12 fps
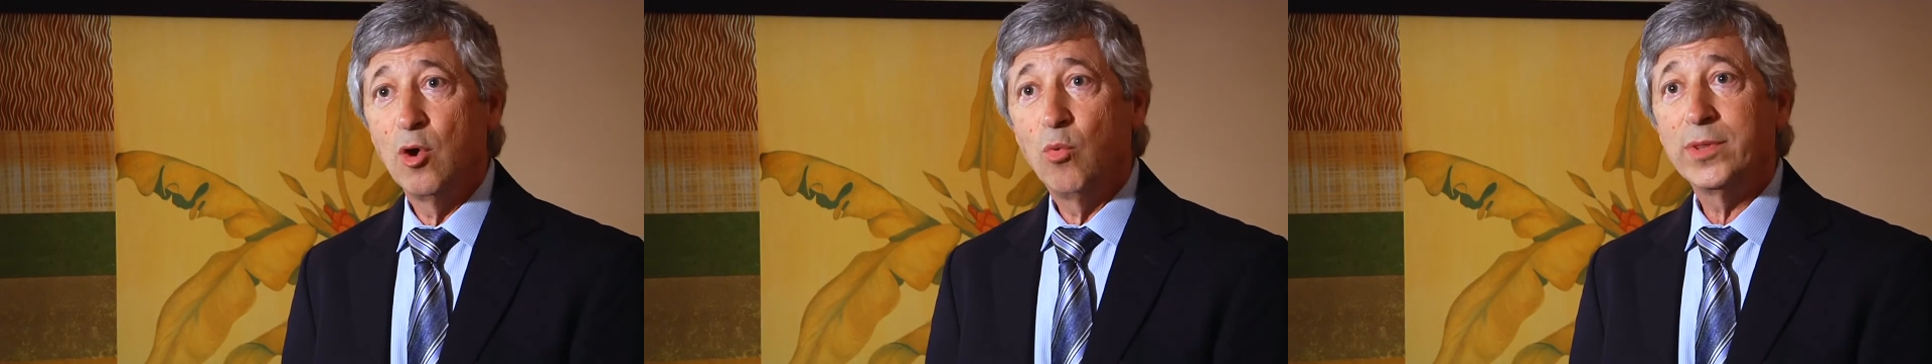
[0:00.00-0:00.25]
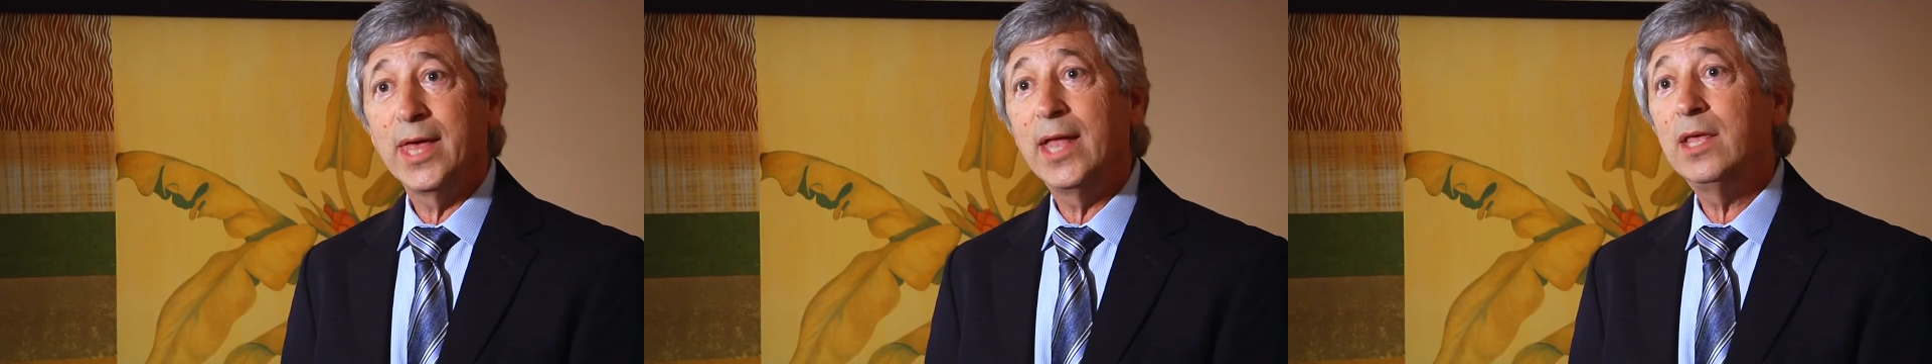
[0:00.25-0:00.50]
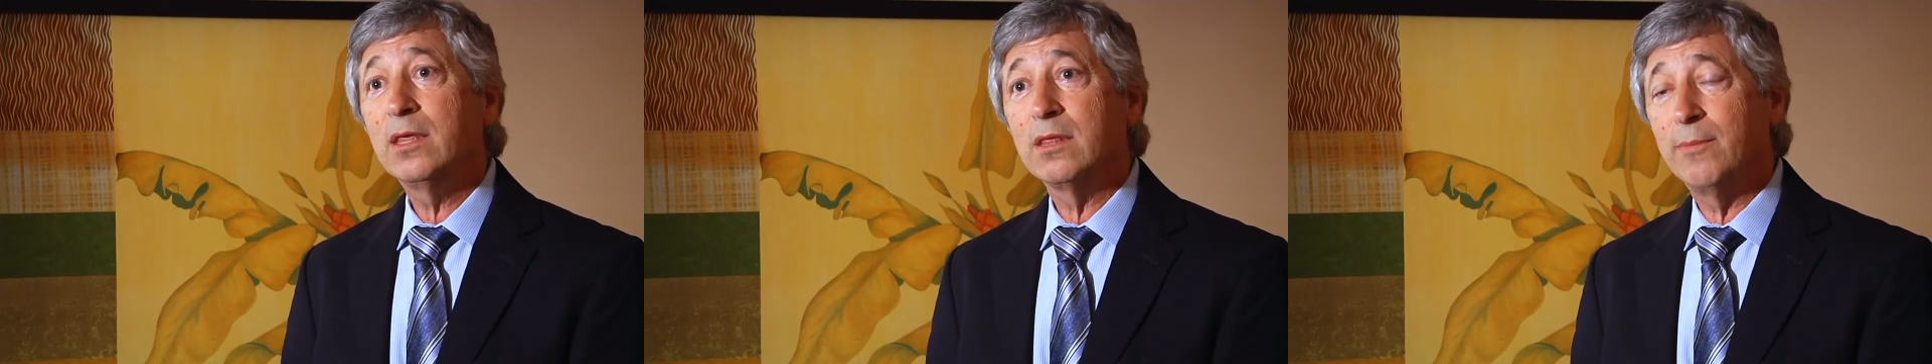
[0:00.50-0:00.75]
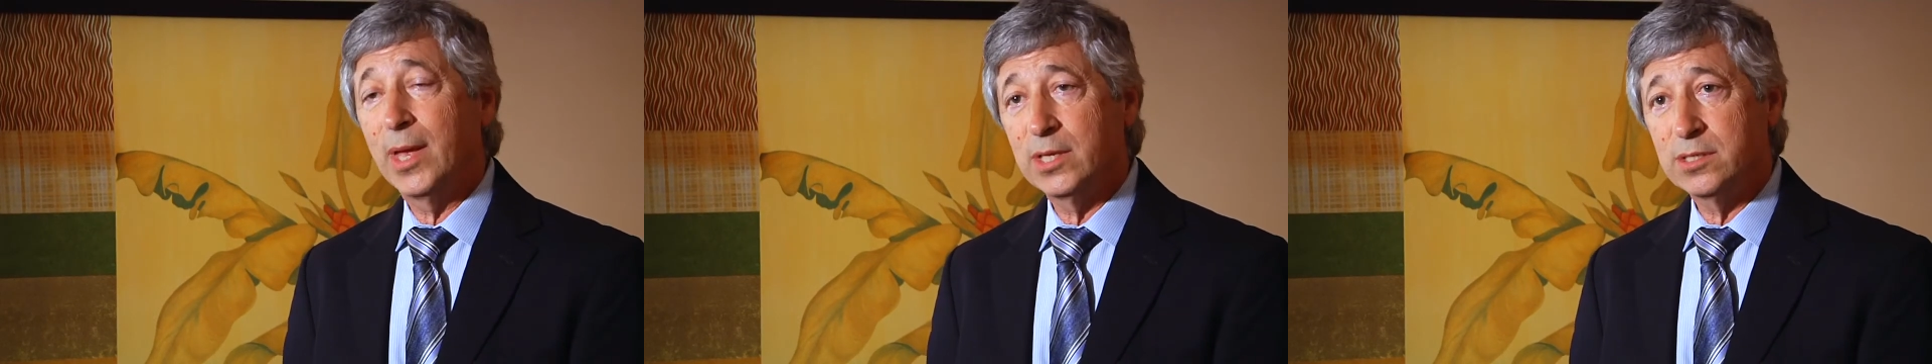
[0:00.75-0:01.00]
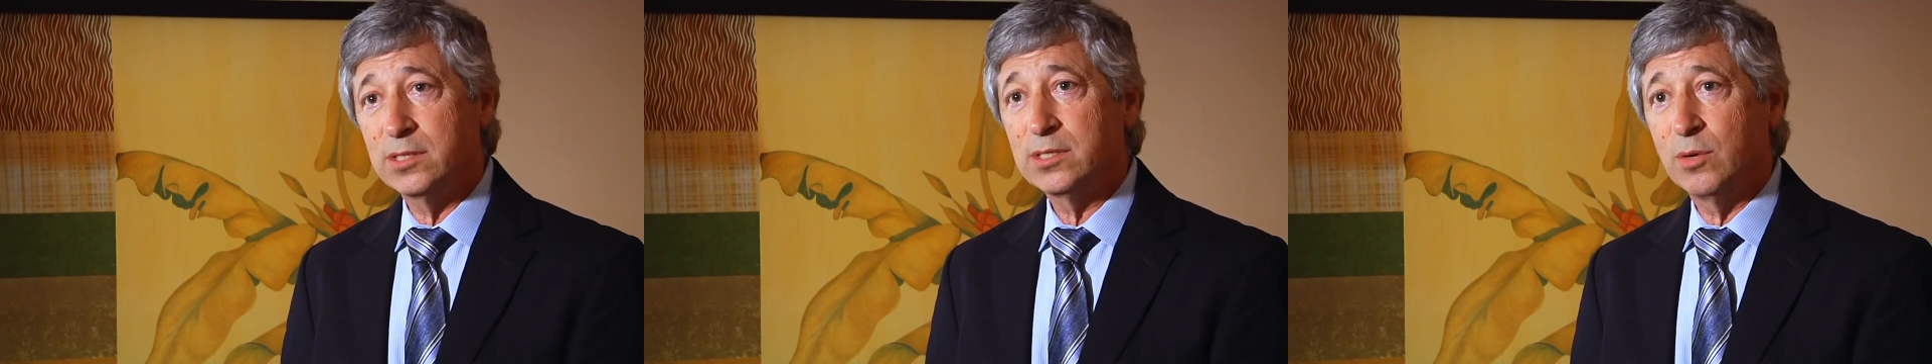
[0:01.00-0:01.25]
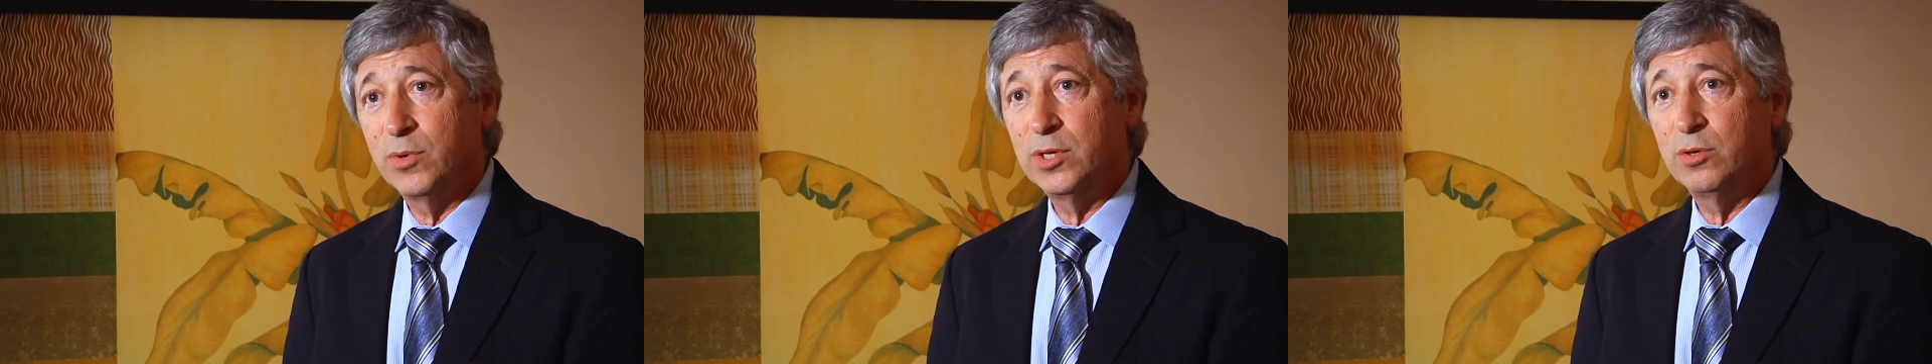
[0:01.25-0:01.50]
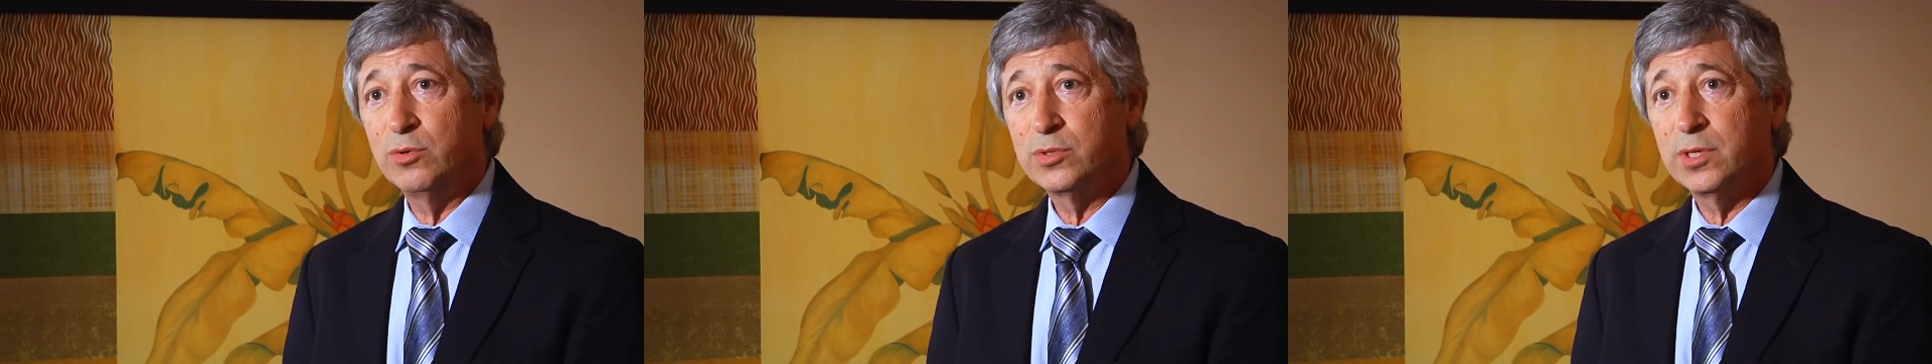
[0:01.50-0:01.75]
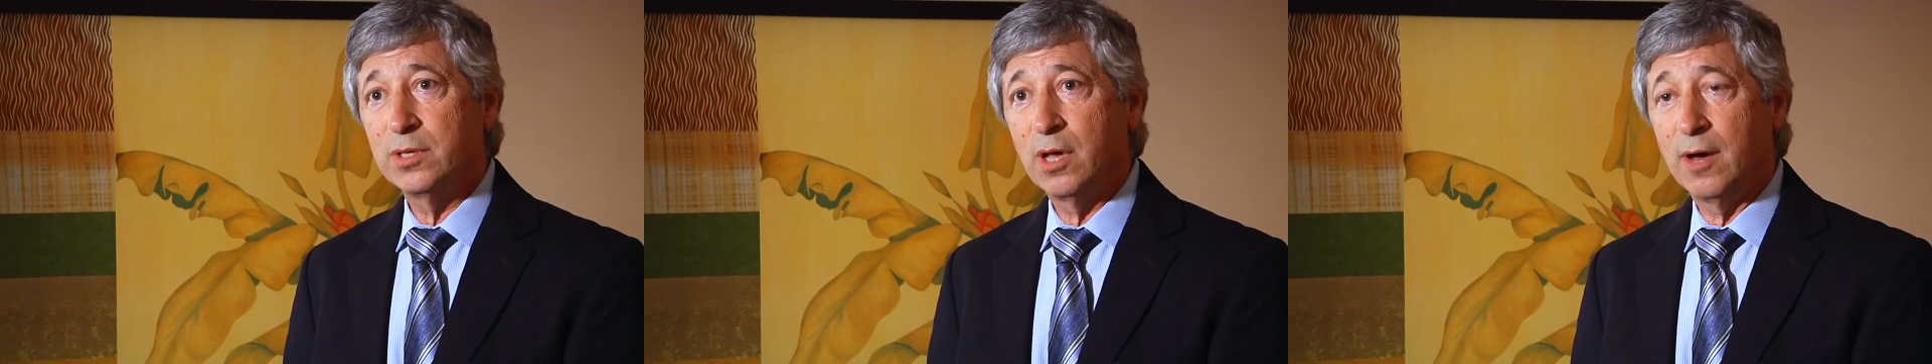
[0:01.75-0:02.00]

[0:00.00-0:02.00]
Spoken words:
with any of the medicines that we use in